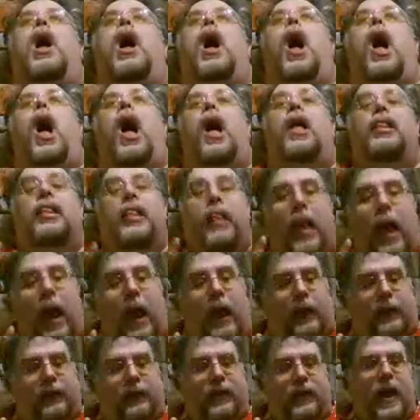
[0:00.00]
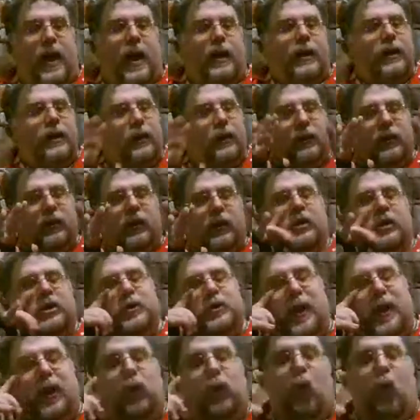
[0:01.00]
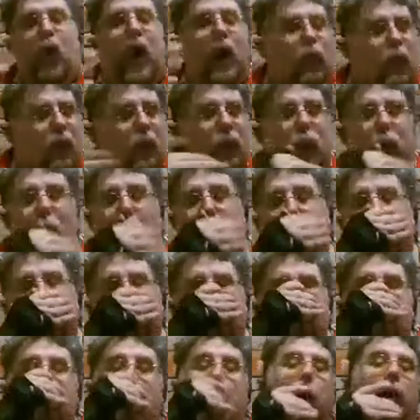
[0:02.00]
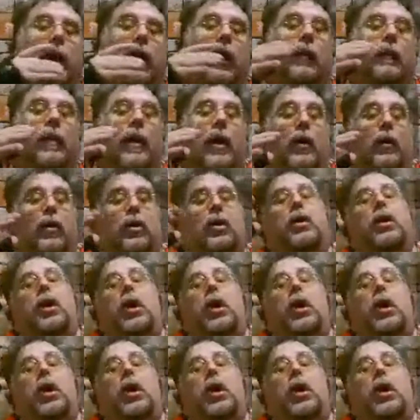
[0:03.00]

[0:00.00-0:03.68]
I like that. Let me explain why. What we're talking about.